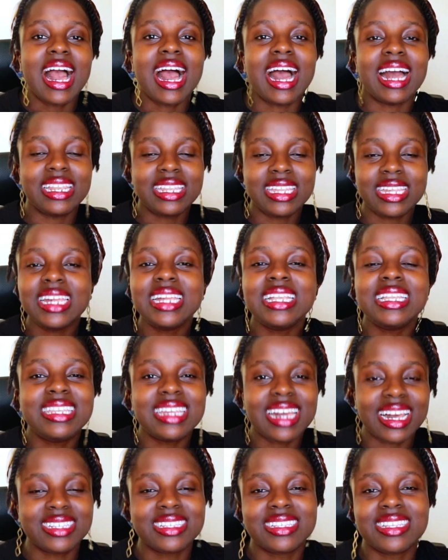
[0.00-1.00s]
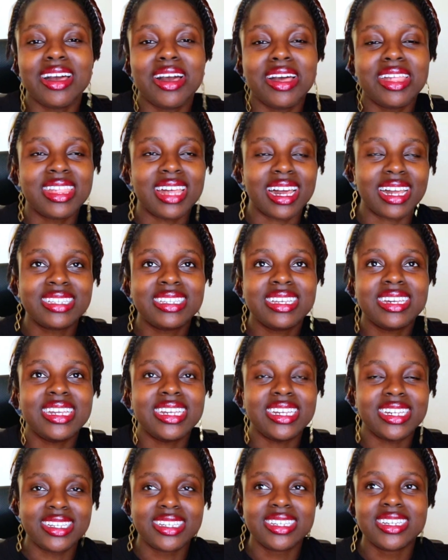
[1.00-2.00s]
and it does that
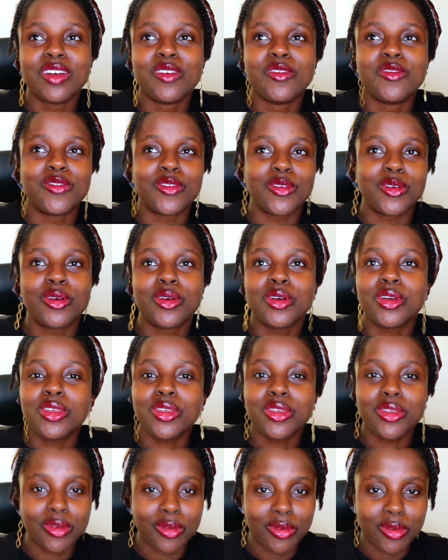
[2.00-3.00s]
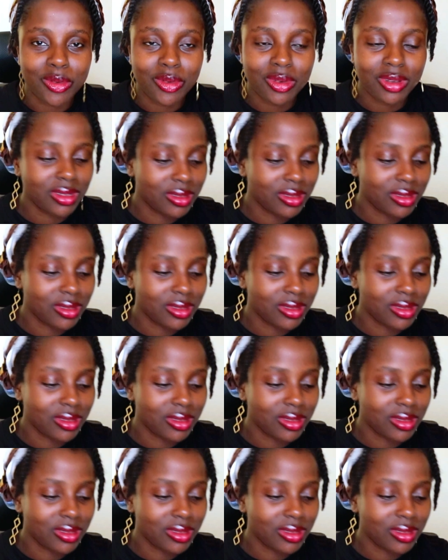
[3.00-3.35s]
ish for you.